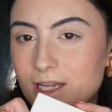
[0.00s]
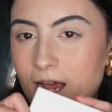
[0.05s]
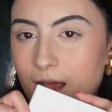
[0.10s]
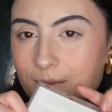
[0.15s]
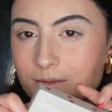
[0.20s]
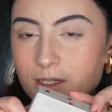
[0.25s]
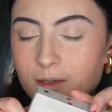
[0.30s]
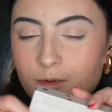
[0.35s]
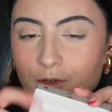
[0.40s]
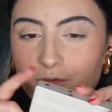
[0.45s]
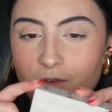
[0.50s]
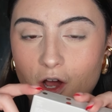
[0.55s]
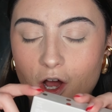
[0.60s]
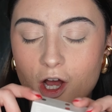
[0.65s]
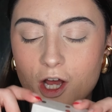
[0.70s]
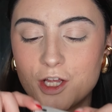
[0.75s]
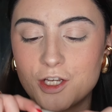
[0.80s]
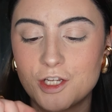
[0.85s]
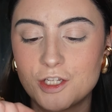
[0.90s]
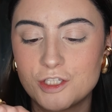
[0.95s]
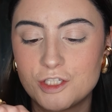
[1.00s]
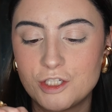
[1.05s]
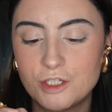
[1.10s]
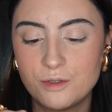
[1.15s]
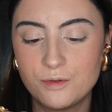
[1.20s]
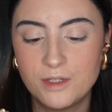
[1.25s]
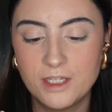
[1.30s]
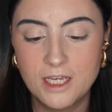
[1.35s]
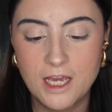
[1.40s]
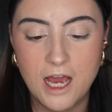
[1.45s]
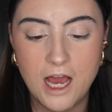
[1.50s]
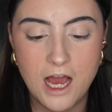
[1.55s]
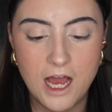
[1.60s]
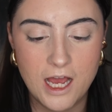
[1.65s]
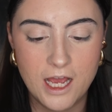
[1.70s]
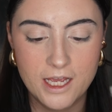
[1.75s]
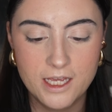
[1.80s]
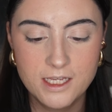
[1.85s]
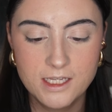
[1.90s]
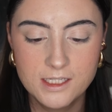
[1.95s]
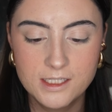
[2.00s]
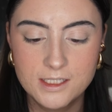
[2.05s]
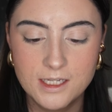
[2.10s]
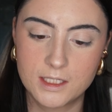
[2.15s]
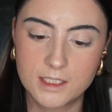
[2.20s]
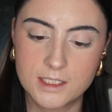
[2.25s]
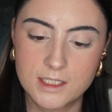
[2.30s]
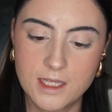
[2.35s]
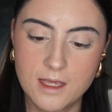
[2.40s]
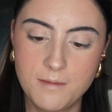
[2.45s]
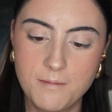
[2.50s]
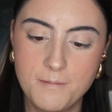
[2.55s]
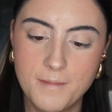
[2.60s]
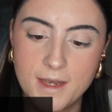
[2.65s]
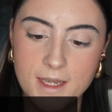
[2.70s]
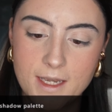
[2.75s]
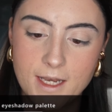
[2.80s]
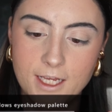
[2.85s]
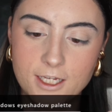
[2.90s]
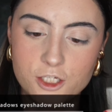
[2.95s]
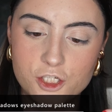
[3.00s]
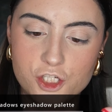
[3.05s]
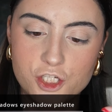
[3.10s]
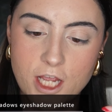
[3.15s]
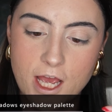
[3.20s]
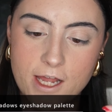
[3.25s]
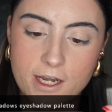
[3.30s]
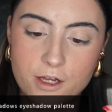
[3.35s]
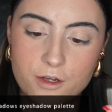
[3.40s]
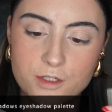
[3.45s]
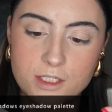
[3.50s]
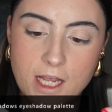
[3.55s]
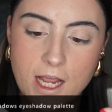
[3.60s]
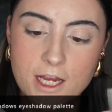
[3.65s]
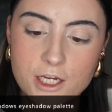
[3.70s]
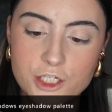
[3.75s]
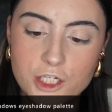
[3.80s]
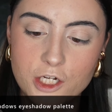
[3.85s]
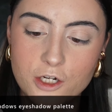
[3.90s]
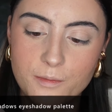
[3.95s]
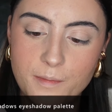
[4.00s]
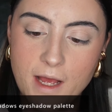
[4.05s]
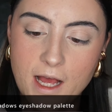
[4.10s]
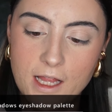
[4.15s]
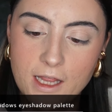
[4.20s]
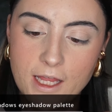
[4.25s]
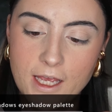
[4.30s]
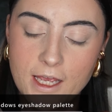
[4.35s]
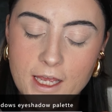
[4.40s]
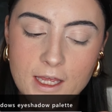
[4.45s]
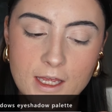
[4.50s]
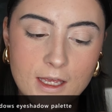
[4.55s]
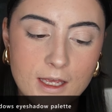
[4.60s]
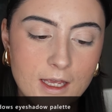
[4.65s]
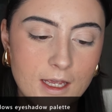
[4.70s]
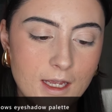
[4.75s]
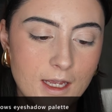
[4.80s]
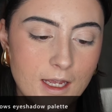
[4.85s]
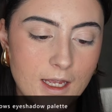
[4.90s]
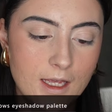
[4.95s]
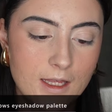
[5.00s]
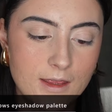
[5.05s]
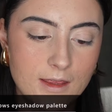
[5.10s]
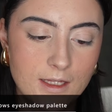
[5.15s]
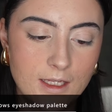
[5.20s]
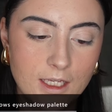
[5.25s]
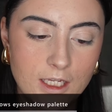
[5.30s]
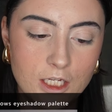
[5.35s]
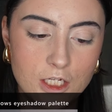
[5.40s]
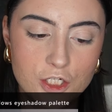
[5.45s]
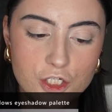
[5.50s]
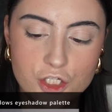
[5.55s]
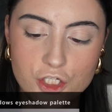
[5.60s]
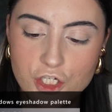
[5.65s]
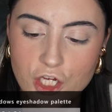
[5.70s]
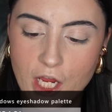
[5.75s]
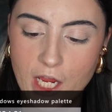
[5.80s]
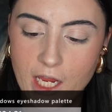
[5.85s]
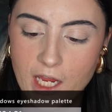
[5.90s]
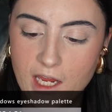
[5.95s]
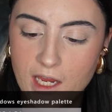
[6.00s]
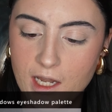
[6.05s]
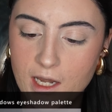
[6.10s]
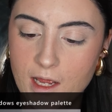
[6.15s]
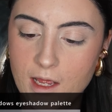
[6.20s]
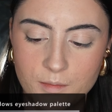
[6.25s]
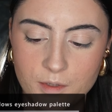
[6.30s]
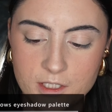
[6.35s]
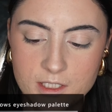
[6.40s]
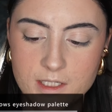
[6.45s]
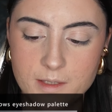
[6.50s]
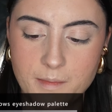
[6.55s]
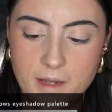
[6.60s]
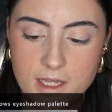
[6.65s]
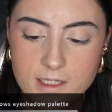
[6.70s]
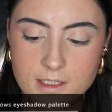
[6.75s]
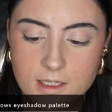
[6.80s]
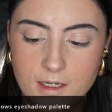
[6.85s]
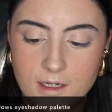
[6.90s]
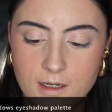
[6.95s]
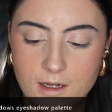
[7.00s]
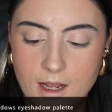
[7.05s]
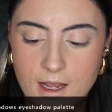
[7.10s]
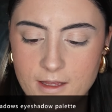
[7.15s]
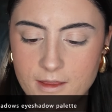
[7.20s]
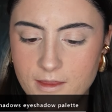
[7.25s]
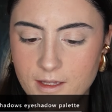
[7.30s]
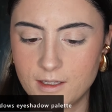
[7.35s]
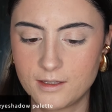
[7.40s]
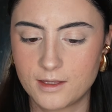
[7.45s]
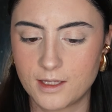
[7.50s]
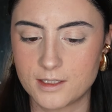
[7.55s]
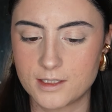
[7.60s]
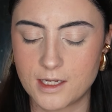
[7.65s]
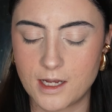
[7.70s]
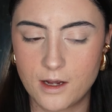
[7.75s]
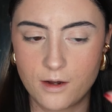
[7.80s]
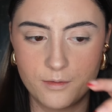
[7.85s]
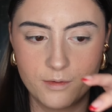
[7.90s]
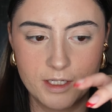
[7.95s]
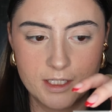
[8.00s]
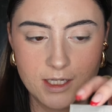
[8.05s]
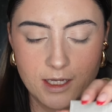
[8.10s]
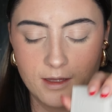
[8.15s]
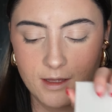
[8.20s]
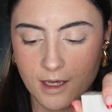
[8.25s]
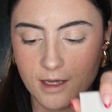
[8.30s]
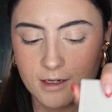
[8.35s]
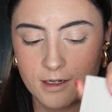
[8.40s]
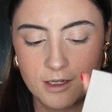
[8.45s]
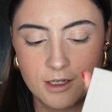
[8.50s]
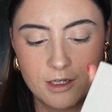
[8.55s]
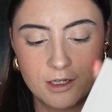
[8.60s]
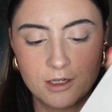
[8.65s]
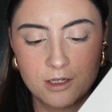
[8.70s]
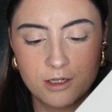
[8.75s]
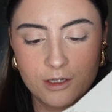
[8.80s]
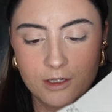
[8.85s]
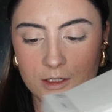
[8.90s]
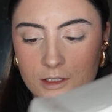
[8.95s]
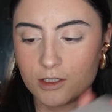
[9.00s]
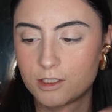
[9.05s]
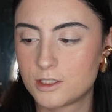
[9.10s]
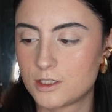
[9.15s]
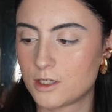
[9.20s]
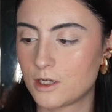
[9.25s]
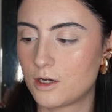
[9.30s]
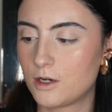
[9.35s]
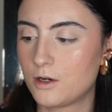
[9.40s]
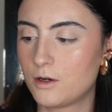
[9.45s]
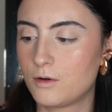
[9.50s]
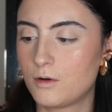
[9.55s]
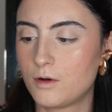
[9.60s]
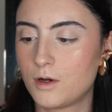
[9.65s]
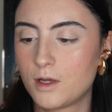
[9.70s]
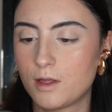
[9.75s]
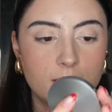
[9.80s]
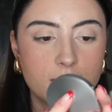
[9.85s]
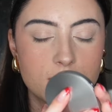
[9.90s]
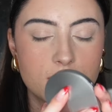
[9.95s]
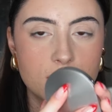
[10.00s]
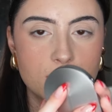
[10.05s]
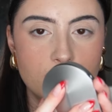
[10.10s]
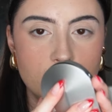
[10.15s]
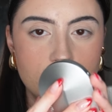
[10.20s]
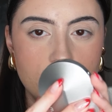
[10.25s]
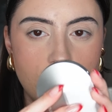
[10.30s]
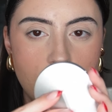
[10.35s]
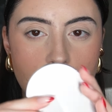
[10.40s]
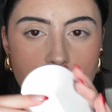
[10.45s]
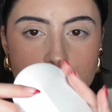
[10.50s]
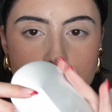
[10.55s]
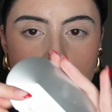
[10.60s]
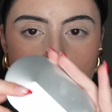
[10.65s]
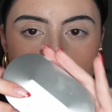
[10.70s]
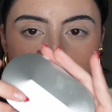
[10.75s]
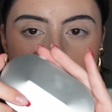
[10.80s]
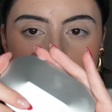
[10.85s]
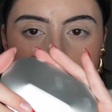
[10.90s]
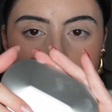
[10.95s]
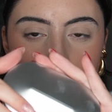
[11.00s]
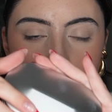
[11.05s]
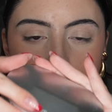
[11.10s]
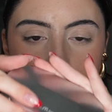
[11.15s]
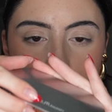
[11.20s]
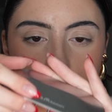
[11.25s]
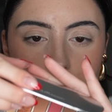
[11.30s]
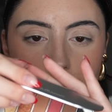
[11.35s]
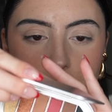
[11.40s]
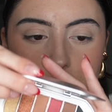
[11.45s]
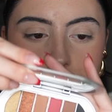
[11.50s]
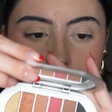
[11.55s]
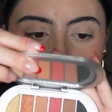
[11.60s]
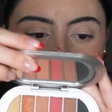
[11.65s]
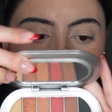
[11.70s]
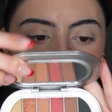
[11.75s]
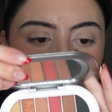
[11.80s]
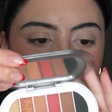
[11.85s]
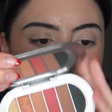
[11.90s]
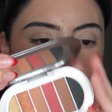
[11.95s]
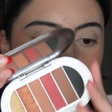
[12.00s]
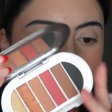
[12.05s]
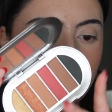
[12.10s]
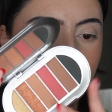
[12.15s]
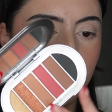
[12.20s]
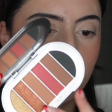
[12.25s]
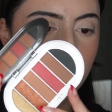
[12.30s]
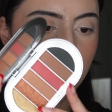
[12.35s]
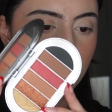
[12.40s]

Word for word: Time to move on to the eyes. This is the Midnight Shadows eyeshadow palette in the shade Principessa. I think that's how we say that. So this is what the eyeshadow palette looks like.